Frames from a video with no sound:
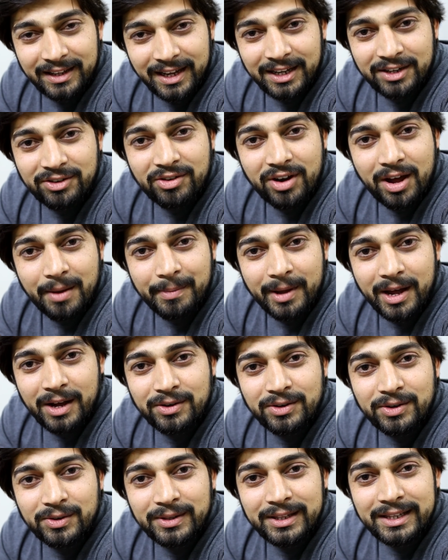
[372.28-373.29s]
then drop
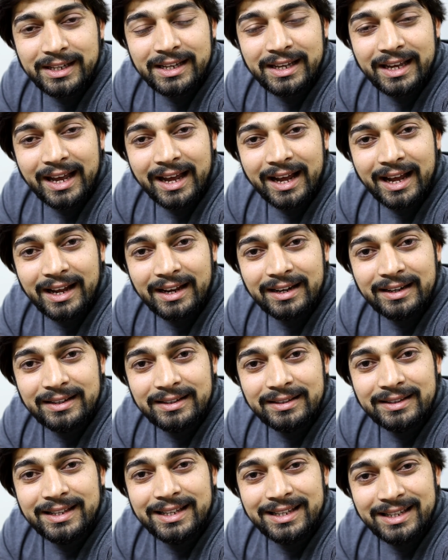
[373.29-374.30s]
out only
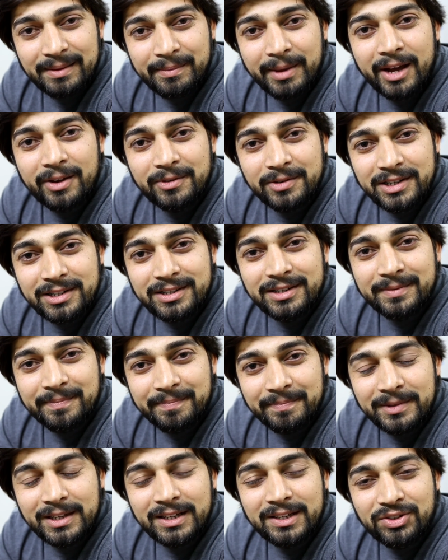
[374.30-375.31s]
and think about it.
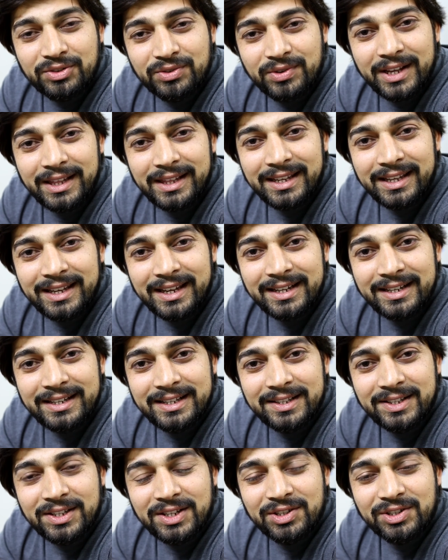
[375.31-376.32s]
It's really a
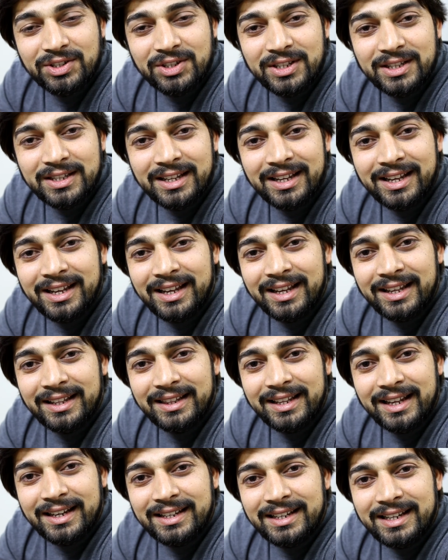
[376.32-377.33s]
decision
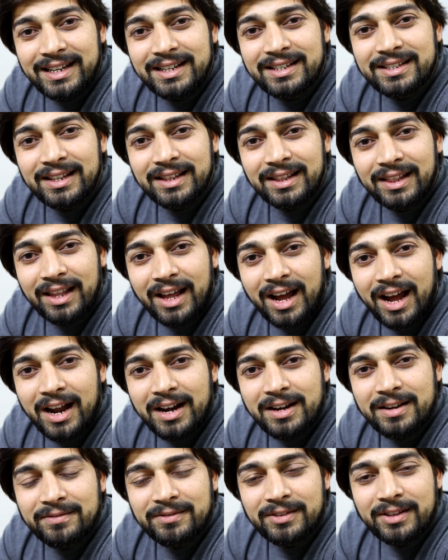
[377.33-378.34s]
that needs a
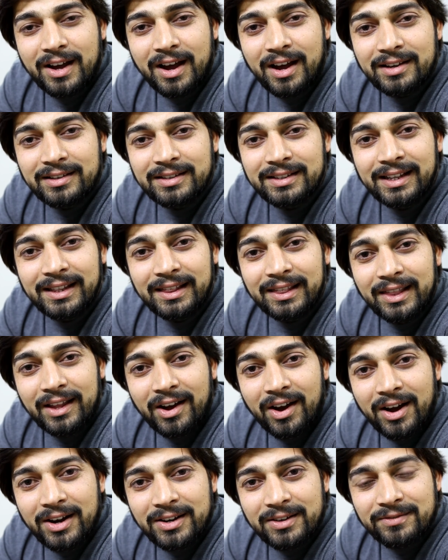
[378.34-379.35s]
lot of thought, a
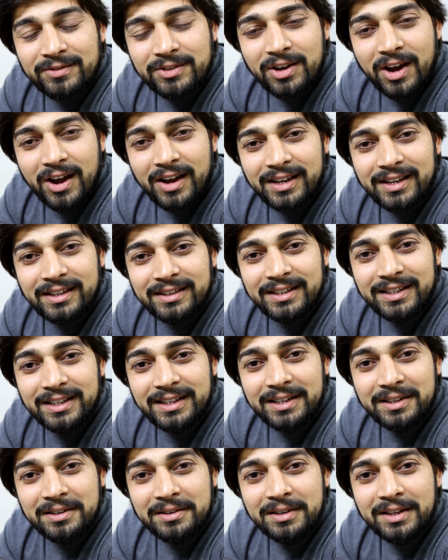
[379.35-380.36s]
lot of talk in
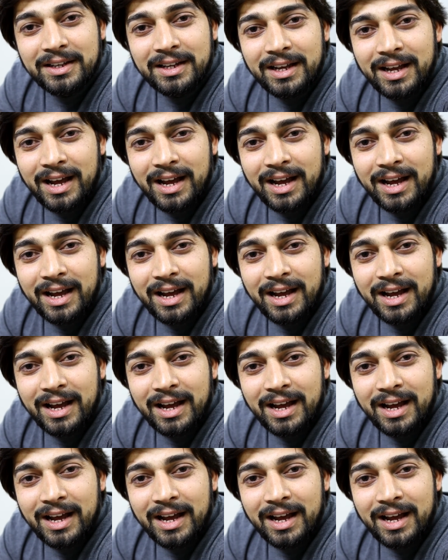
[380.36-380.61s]
here.